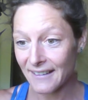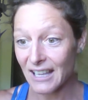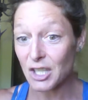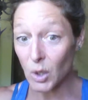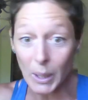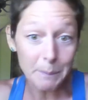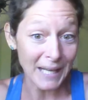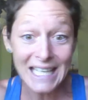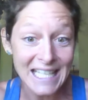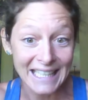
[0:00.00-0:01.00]
That your
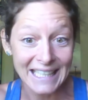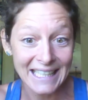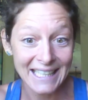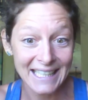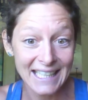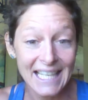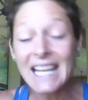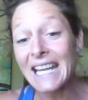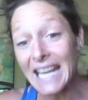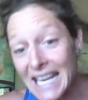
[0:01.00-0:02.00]
opinion
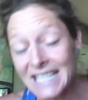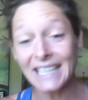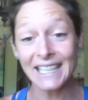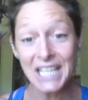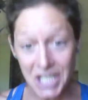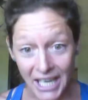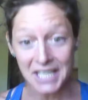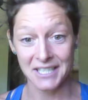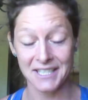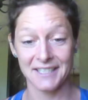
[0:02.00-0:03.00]
isn't going to
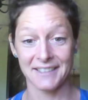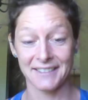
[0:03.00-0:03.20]
change.